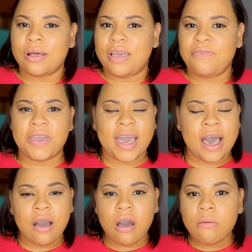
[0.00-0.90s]
So if you
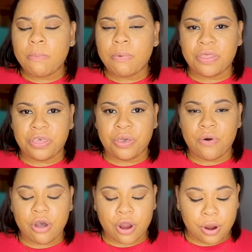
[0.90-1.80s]
can't come up with
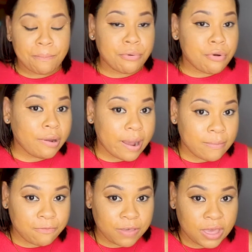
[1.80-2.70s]
your
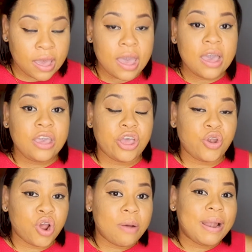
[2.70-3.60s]
program fee, you
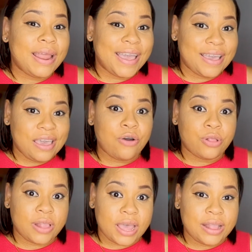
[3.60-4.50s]
normally get kicked
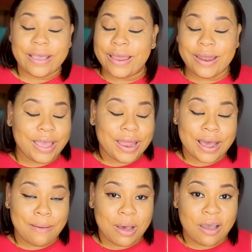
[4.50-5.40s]
out of it and you're gonna get
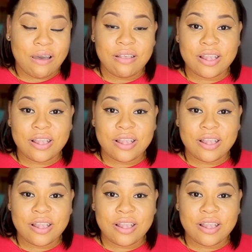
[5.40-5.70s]
that back.